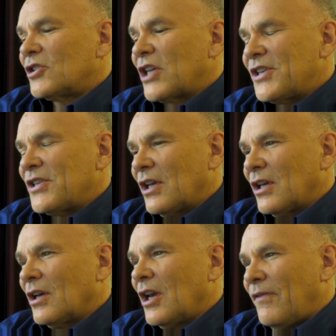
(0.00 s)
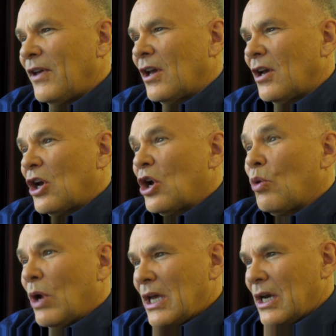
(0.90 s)
Chasing and living
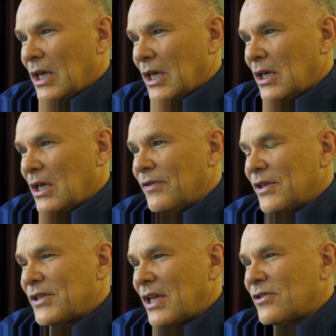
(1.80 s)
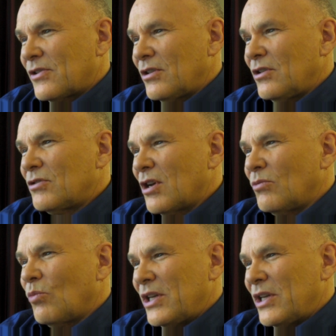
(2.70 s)
quickly in the sense that you don't